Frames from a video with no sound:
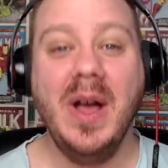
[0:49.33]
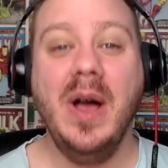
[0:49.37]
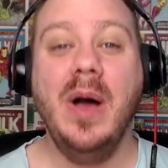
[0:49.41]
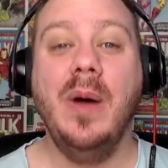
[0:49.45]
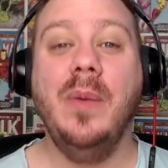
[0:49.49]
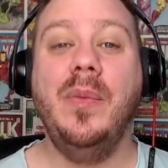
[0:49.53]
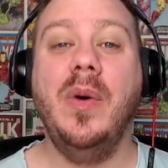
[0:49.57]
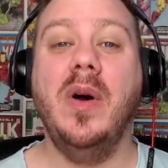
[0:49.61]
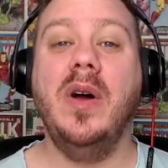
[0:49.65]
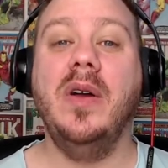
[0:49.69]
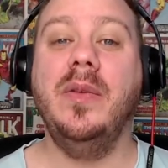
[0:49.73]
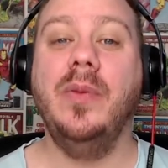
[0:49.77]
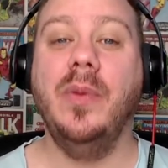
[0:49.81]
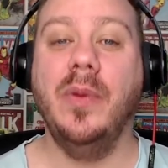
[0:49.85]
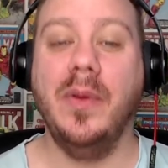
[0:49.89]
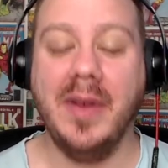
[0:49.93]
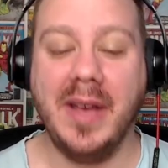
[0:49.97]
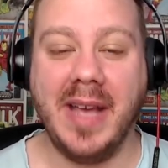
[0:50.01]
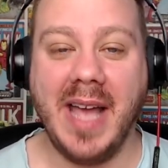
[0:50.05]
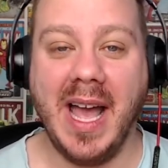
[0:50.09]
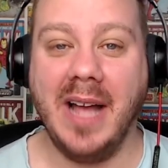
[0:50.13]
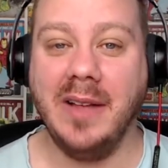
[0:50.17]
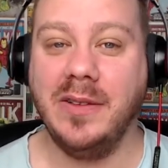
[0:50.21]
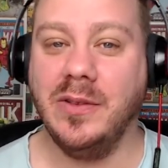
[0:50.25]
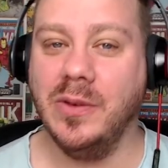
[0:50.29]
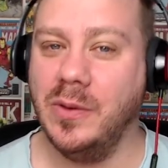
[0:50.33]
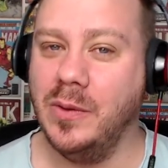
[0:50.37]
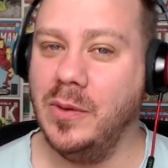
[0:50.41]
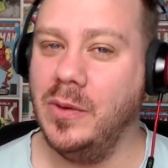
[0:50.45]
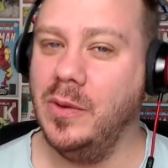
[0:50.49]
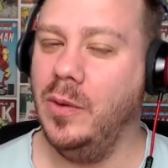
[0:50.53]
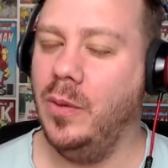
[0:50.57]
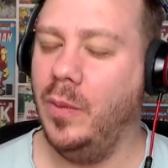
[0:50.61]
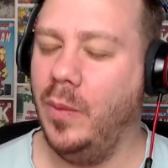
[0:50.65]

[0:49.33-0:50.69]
but if you want to catch all